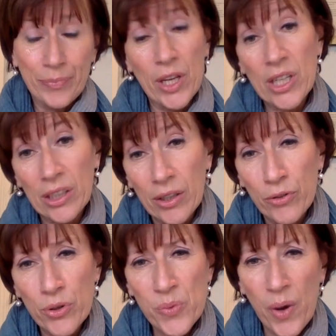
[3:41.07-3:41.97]
And of
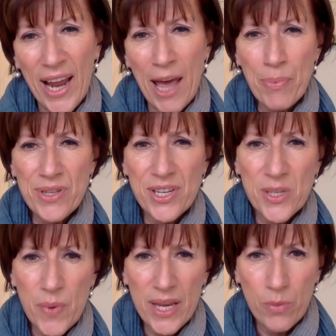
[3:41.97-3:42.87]
course, what happens
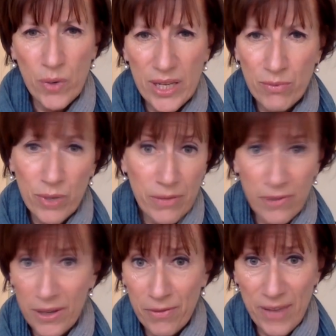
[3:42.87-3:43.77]
is we
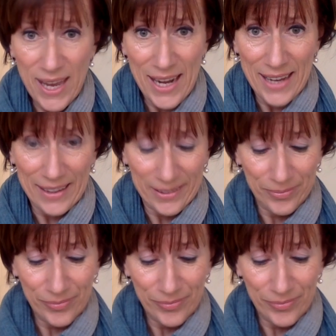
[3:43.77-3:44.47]
fear failing.